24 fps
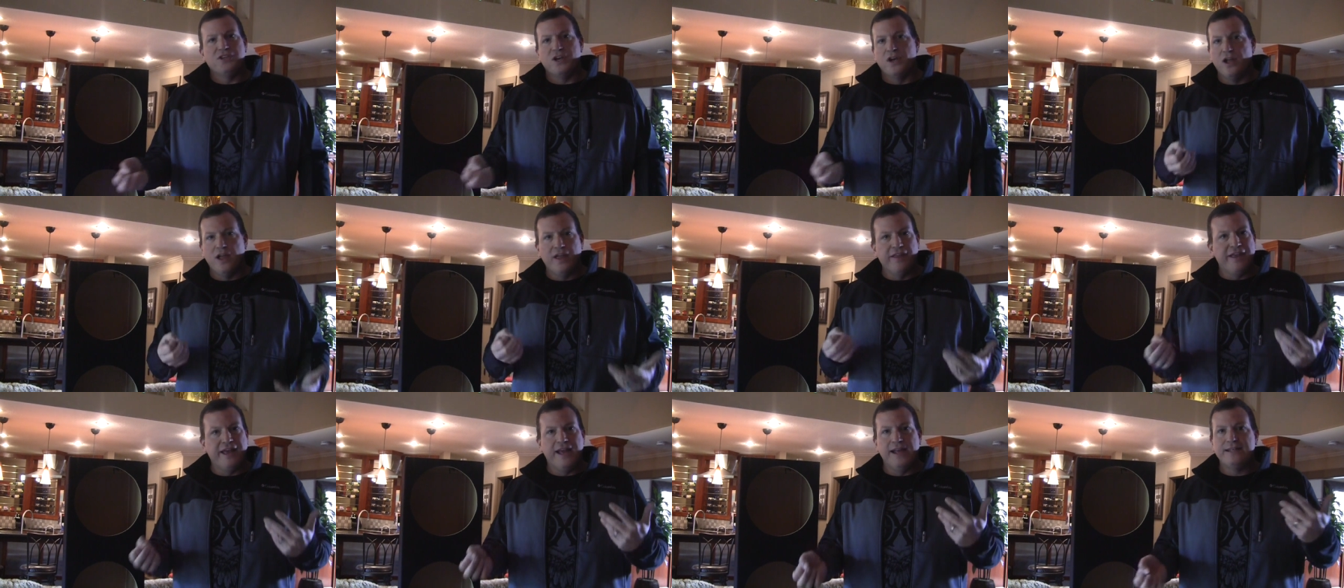and
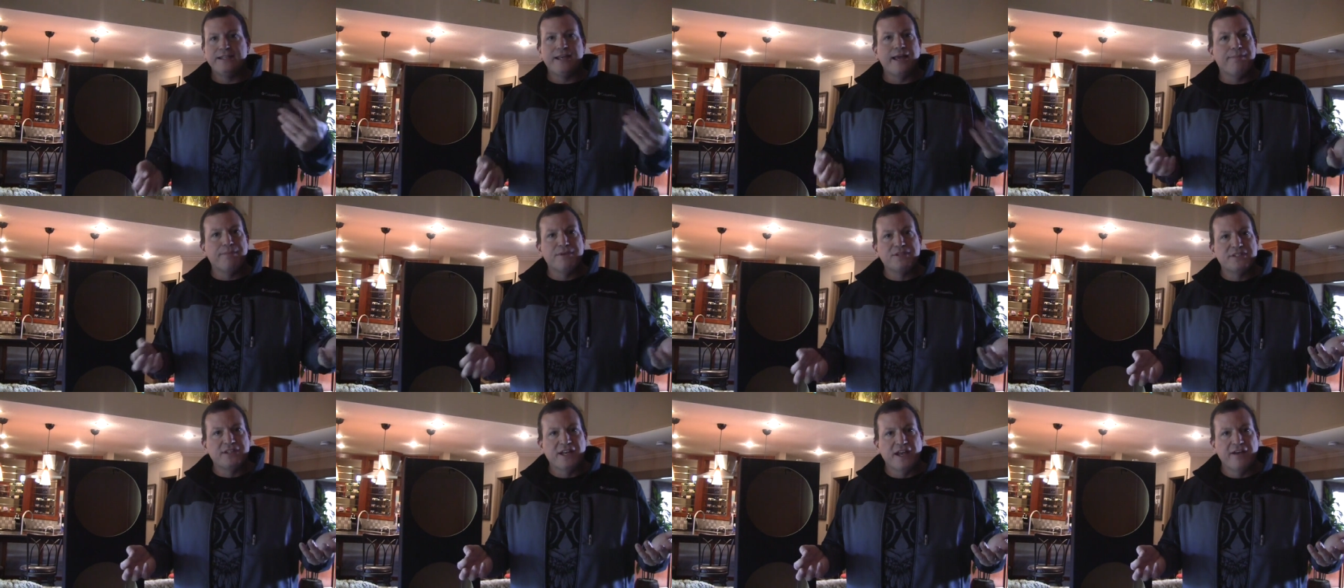all that
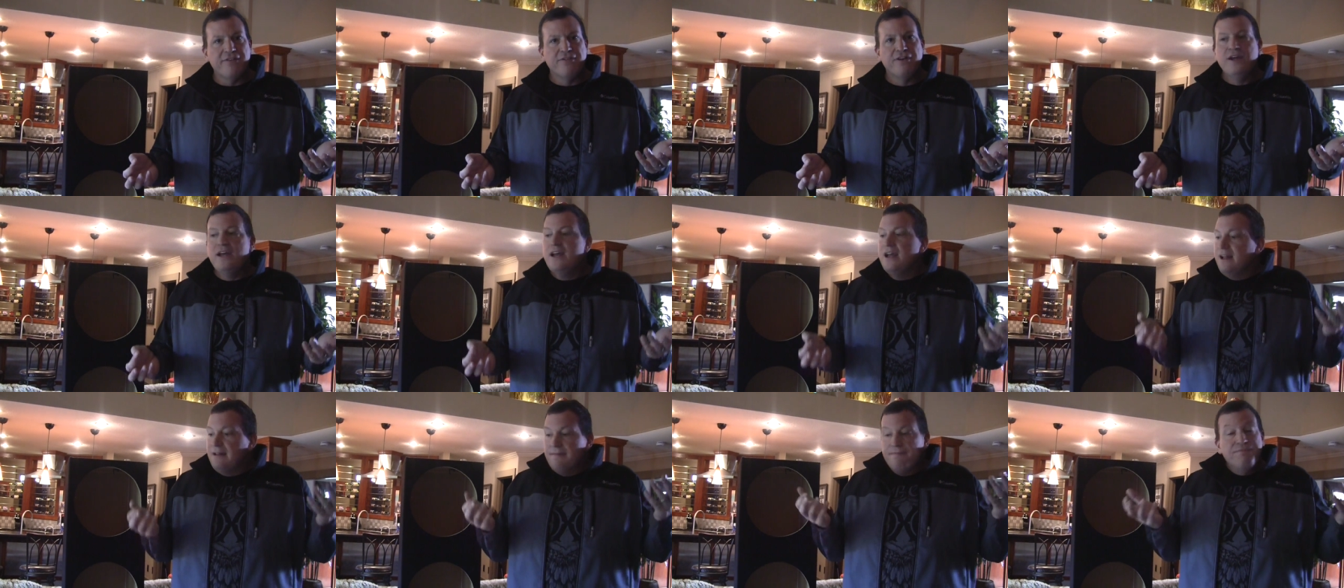type of
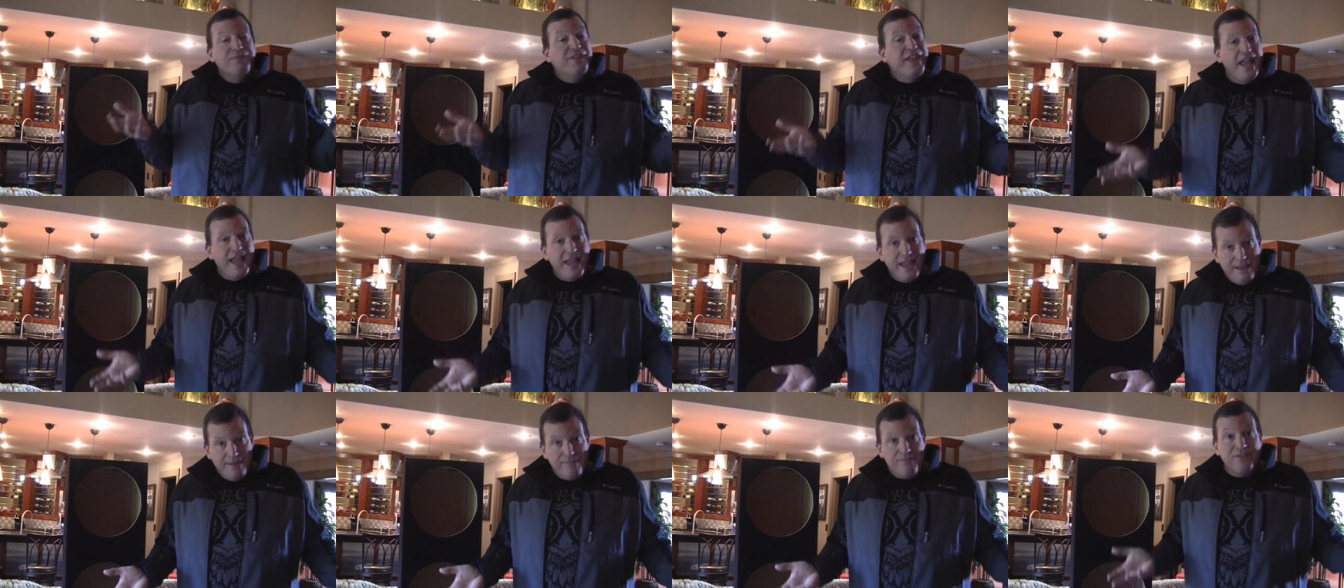stuff.
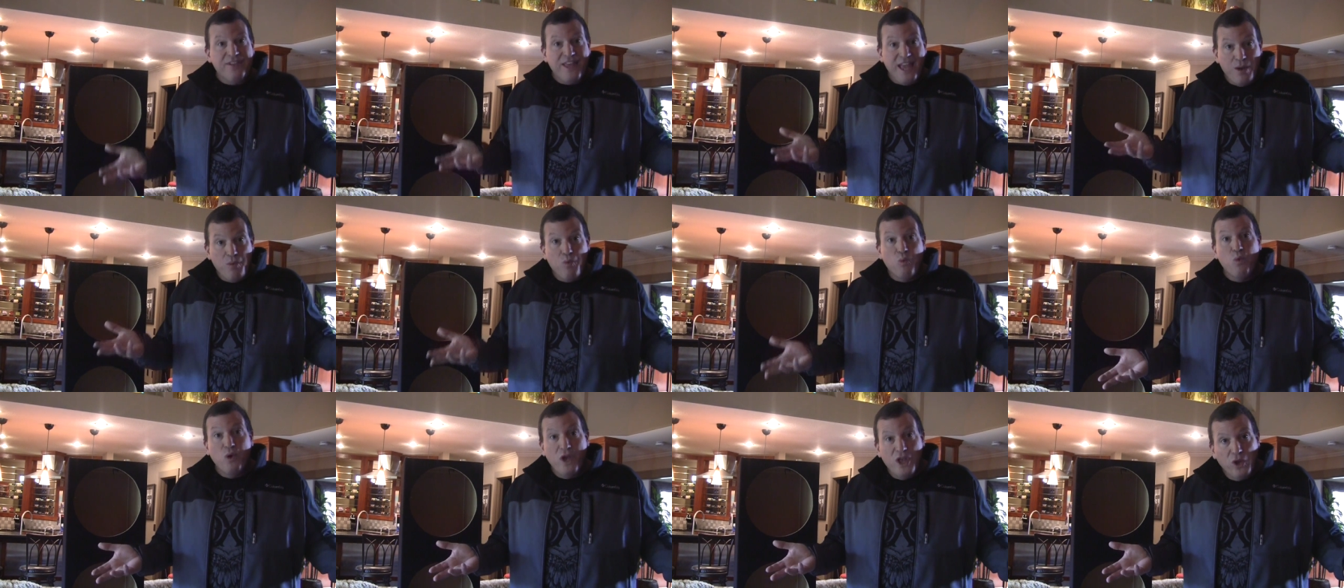
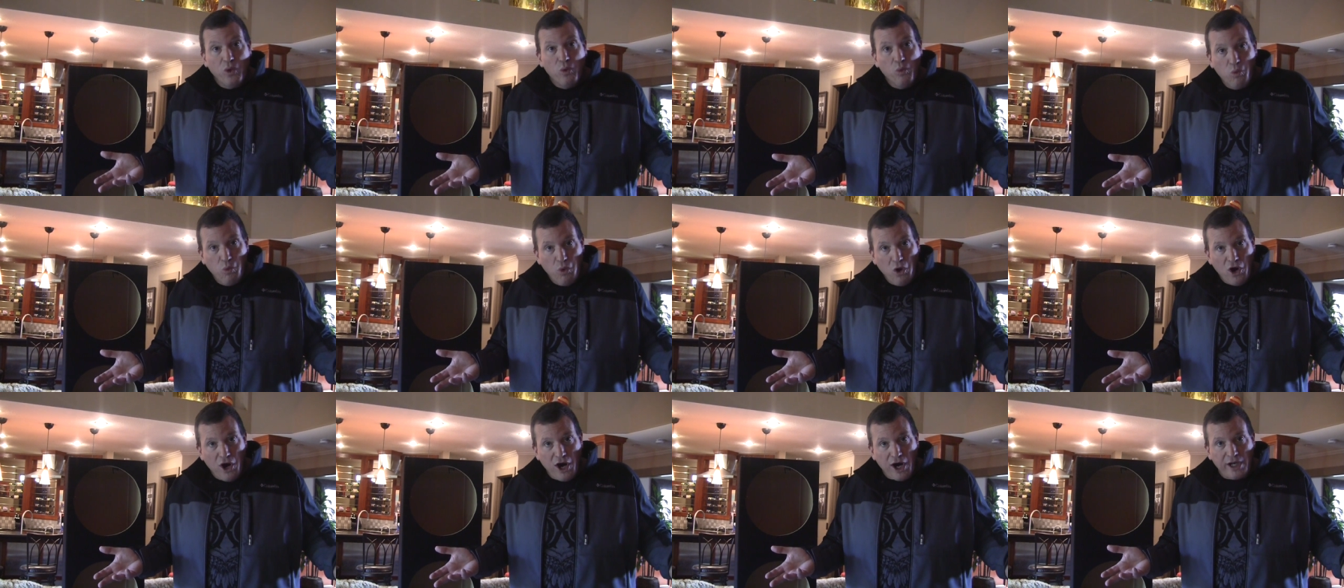They will
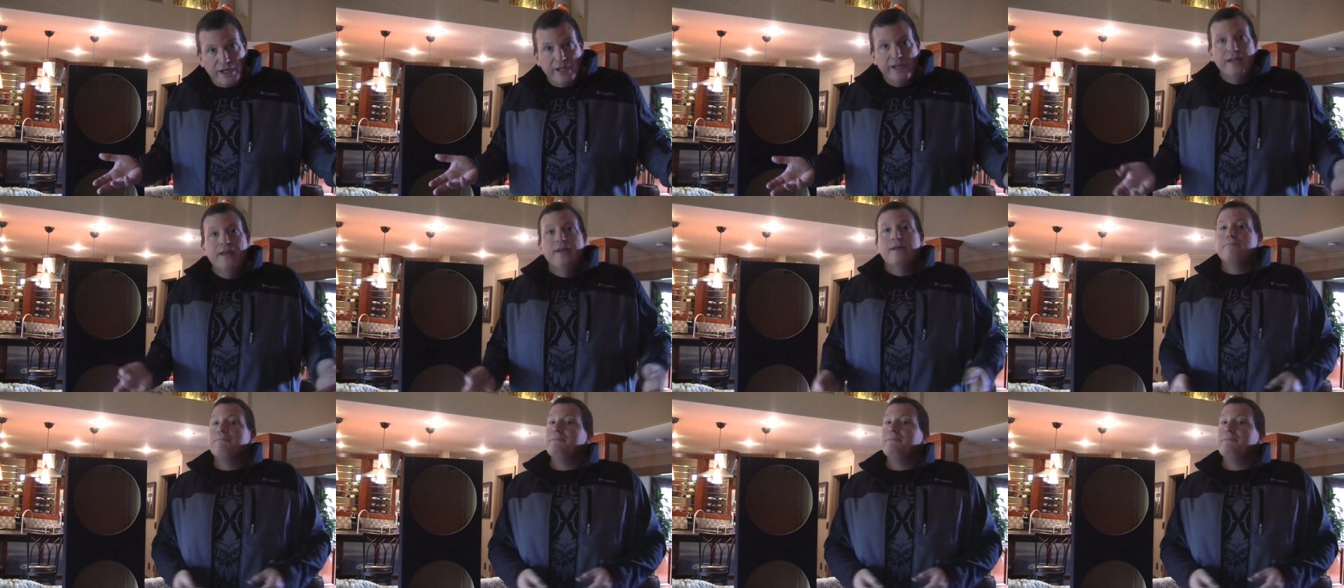work,